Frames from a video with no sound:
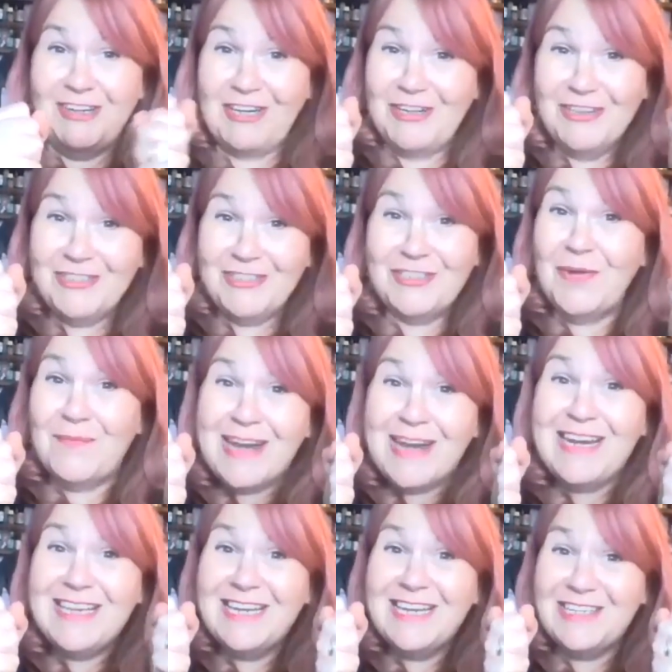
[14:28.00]
There's not
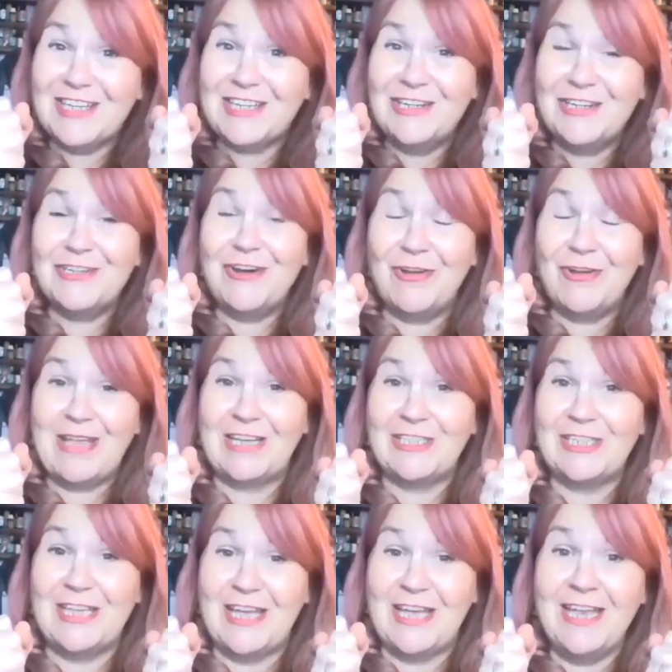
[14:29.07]
many things I can control,
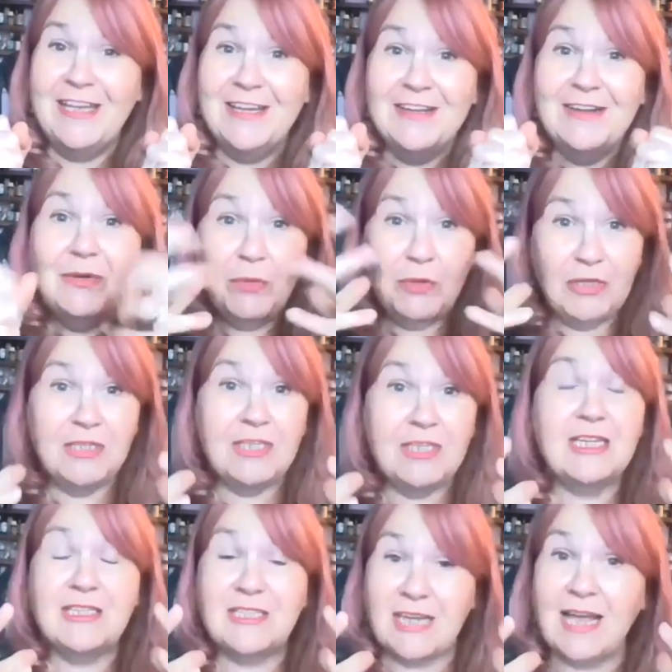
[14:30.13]
actually. One of the
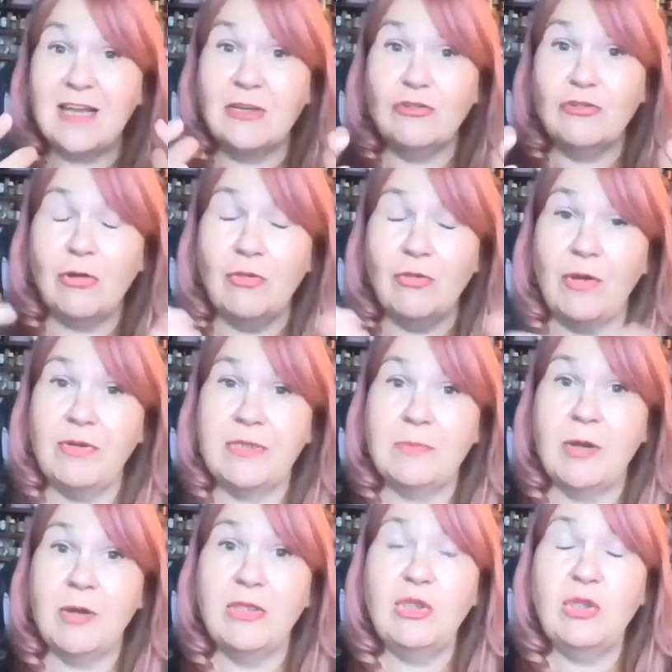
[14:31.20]
things I can control, though, is
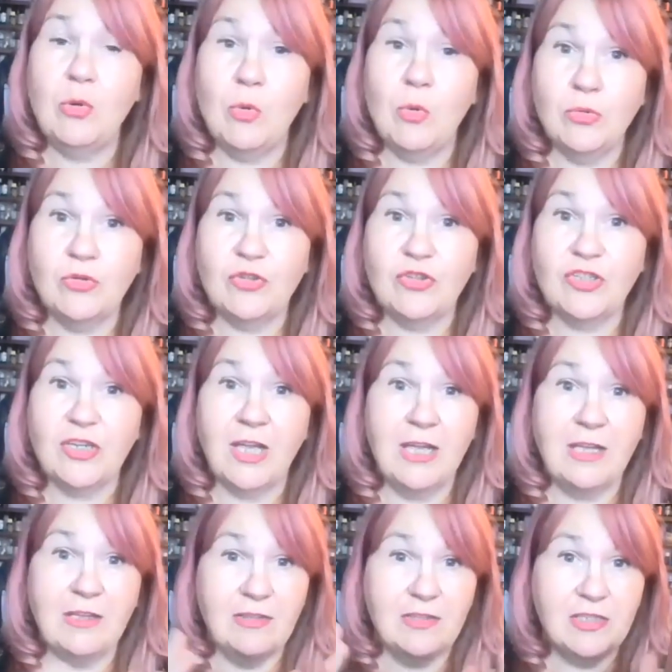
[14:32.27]
my thoughts.
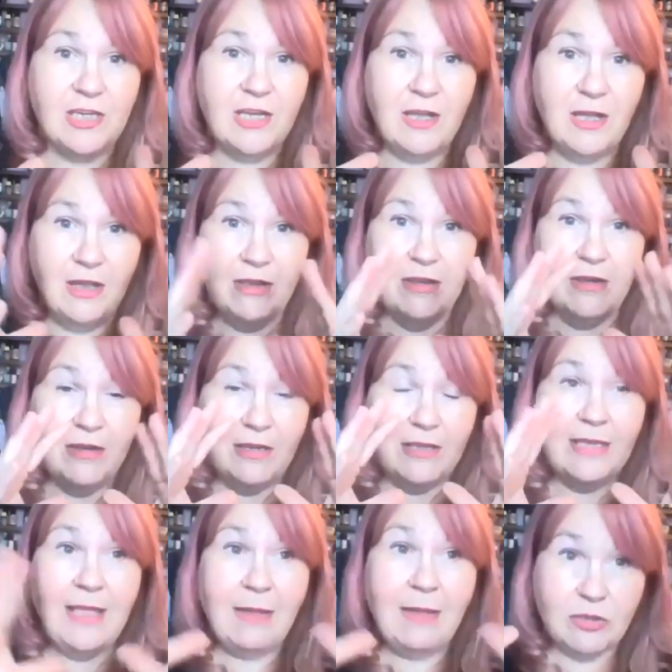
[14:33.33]
And
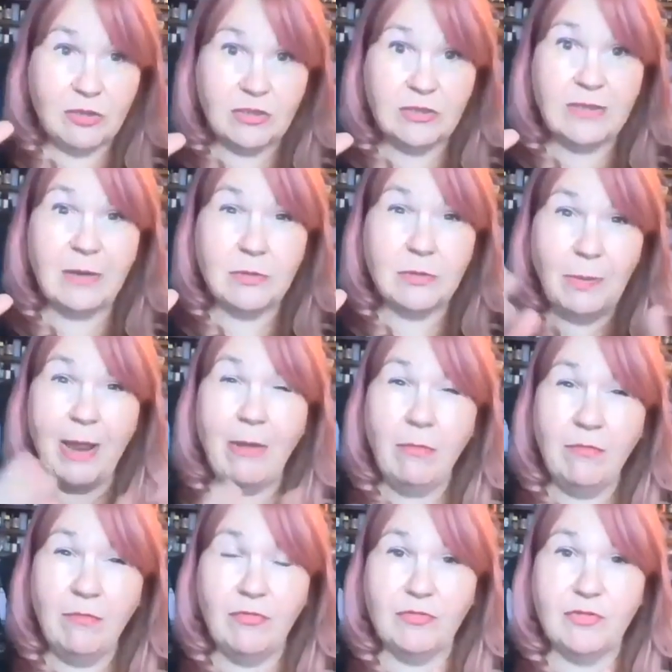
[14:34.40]
that was
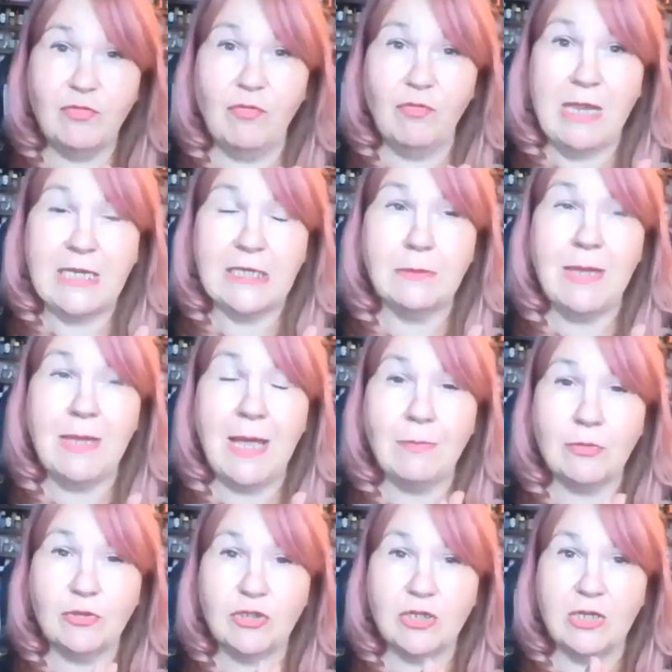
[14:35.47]
powerful for me to be
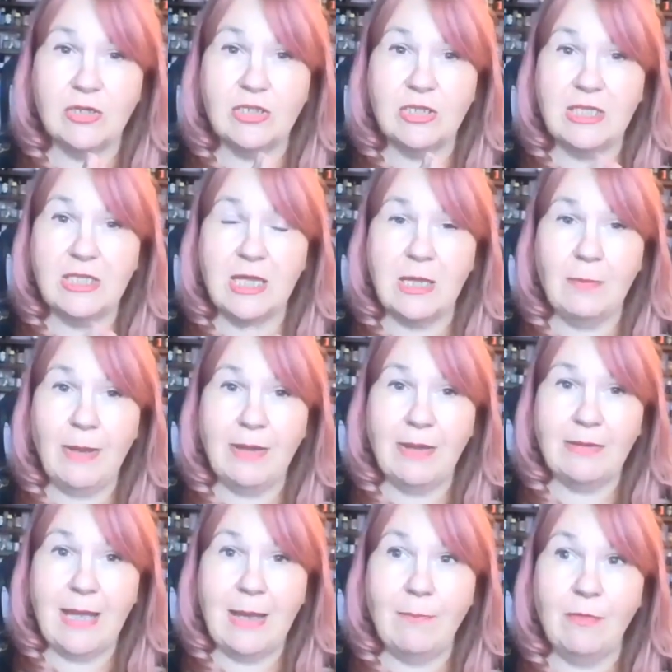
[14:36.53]
able to think
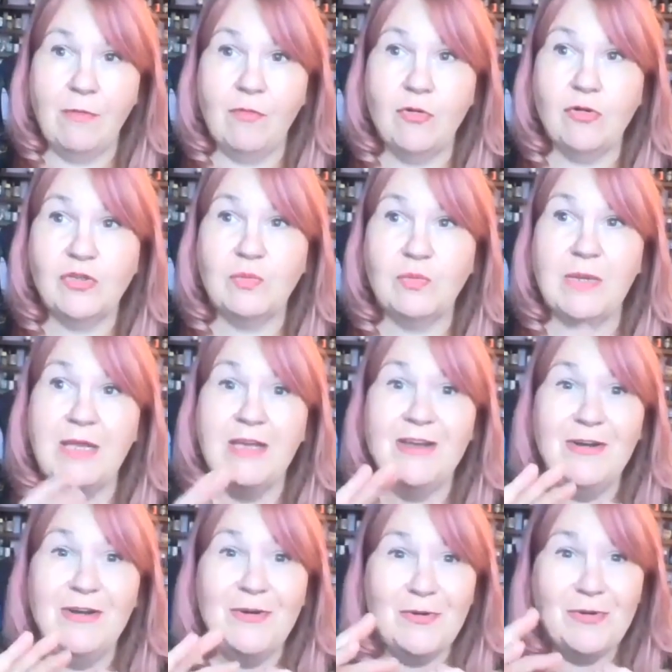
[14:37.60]
about that. But of course, we
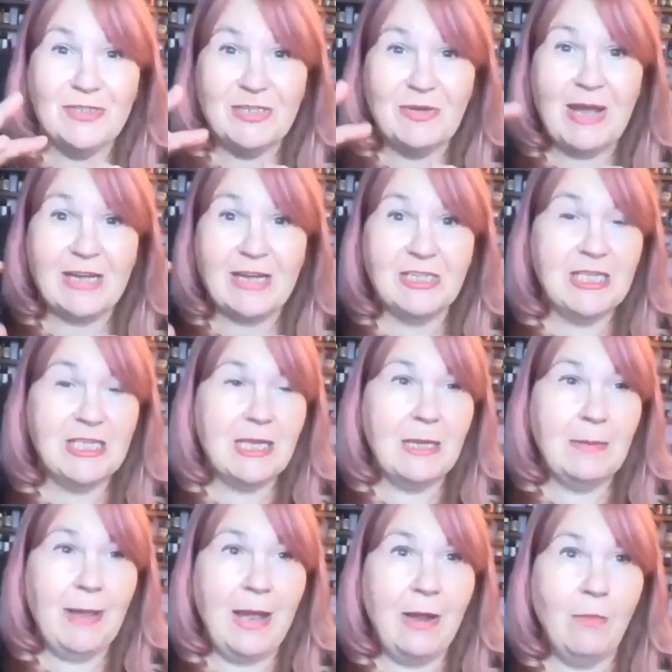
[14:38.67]
also had to think
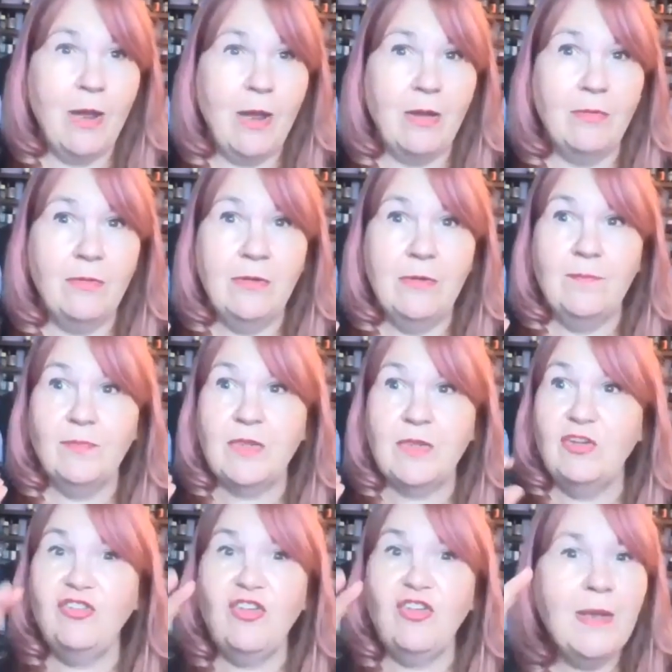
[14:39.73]
about, well,
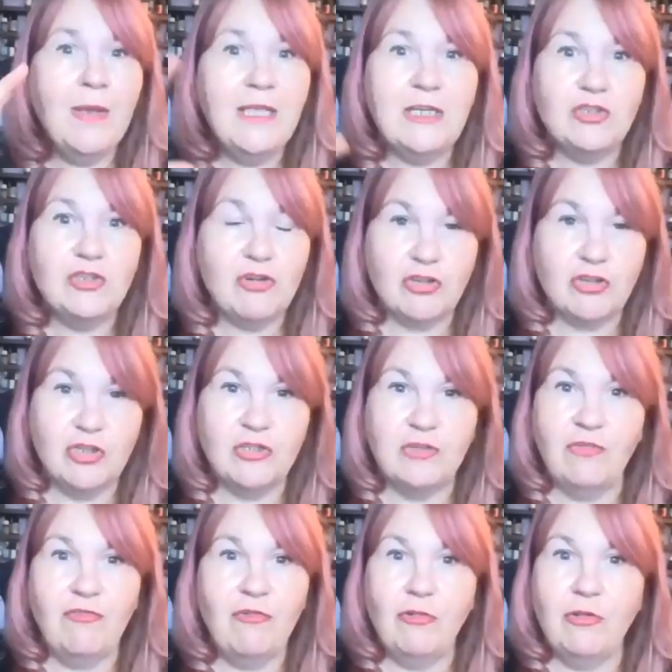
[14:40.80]
so many structures
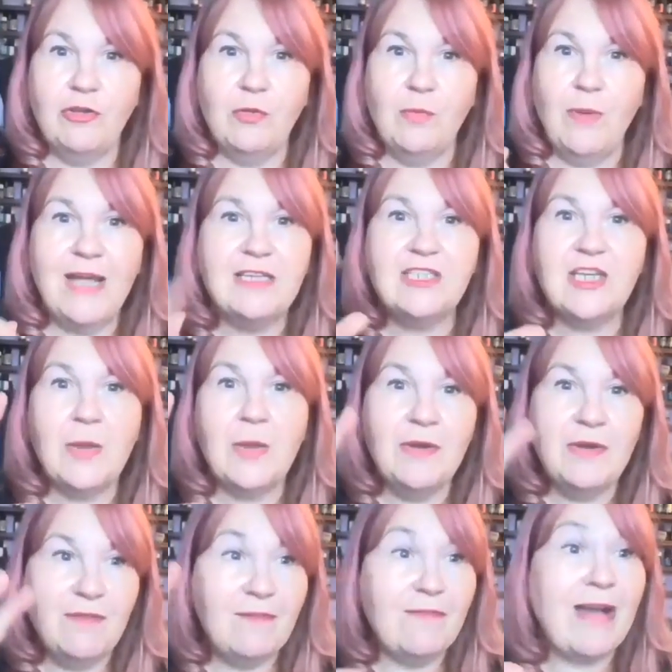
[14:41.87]
have fallen away, so
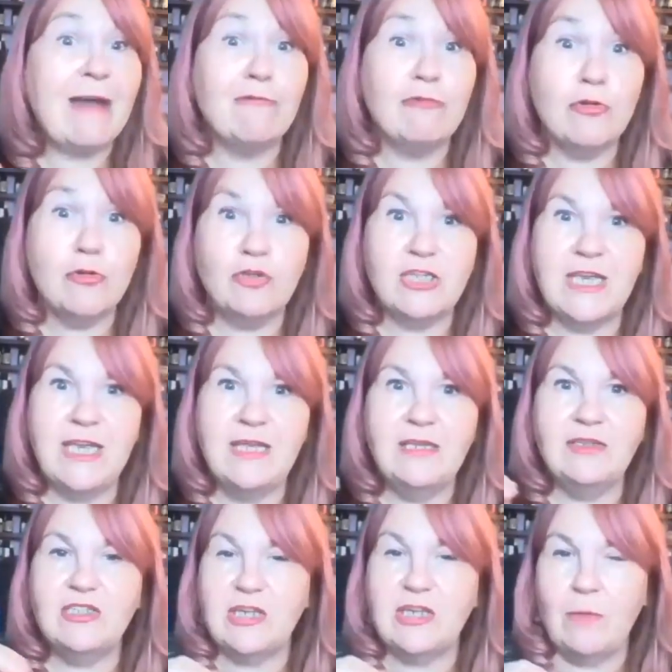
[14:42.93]
many of our
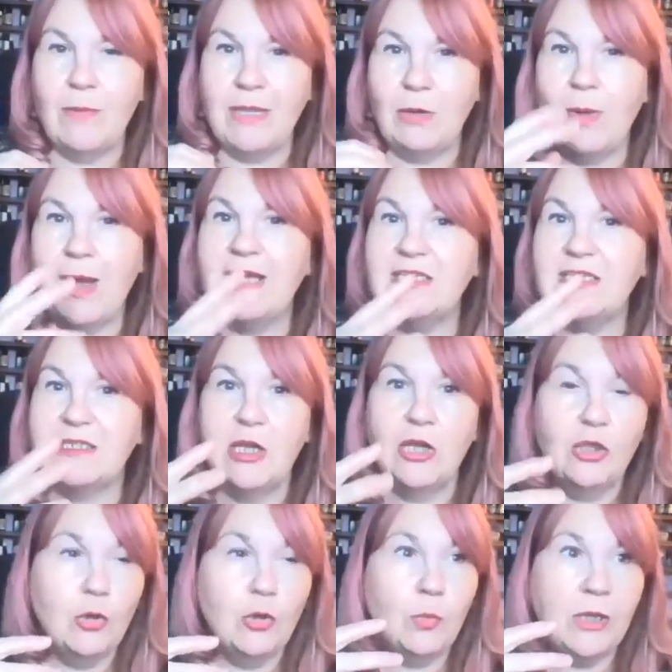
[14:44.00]
routines, so many ways
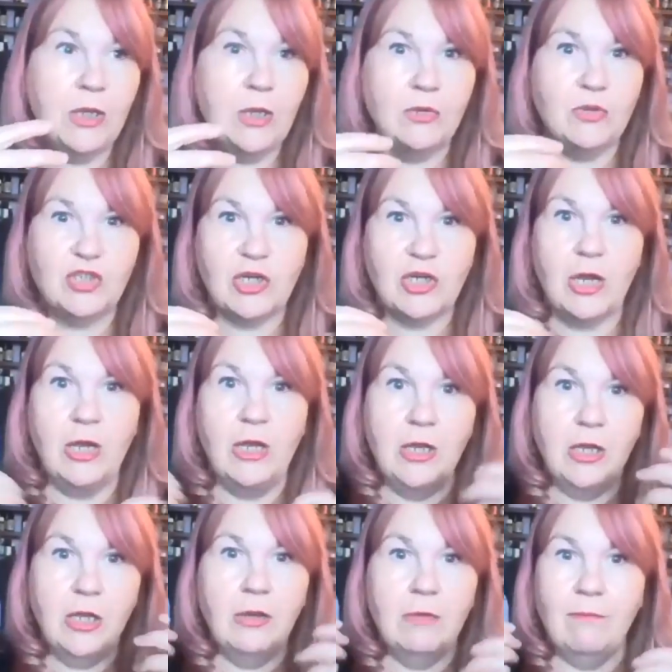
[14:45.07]
that we used to
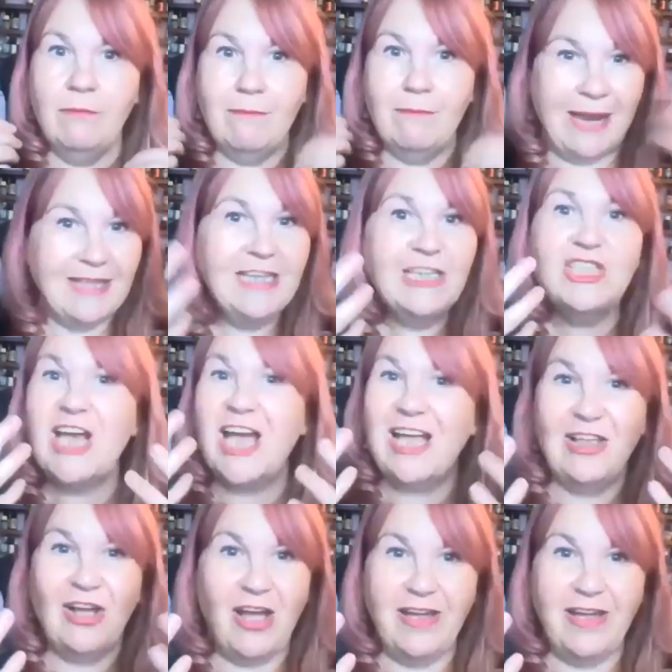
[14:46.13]
manage our
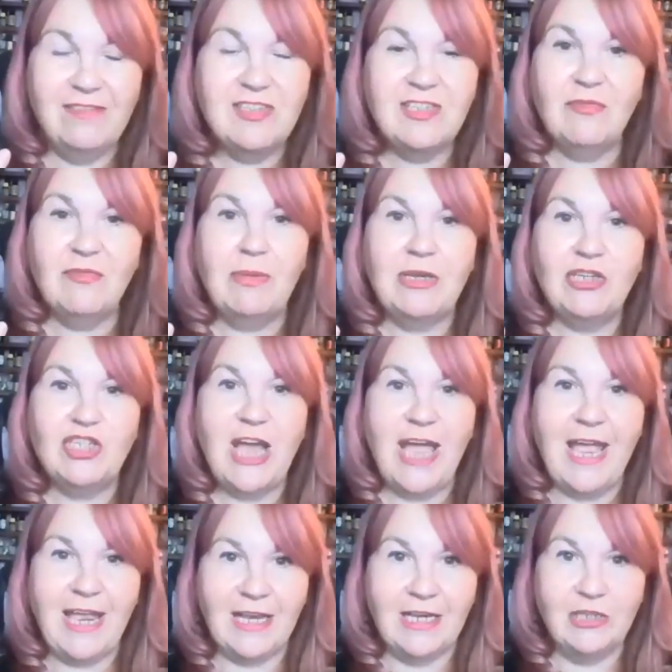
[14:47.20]
lives have been
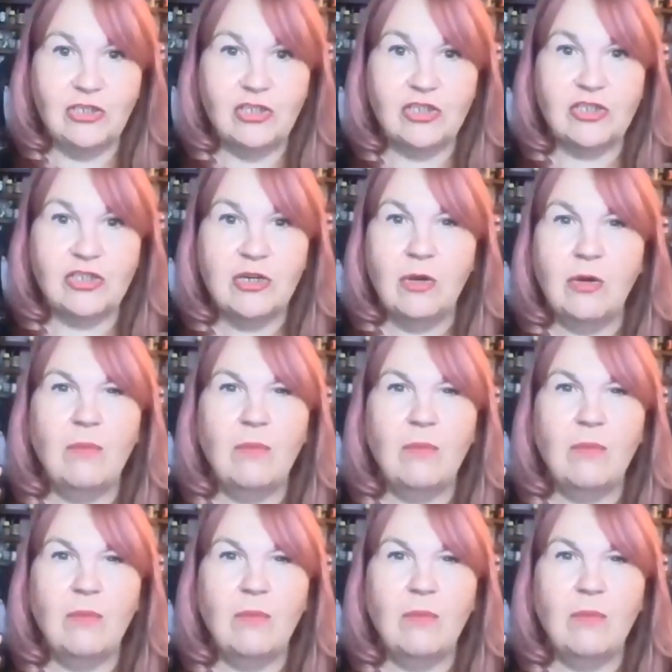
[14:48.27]
changed.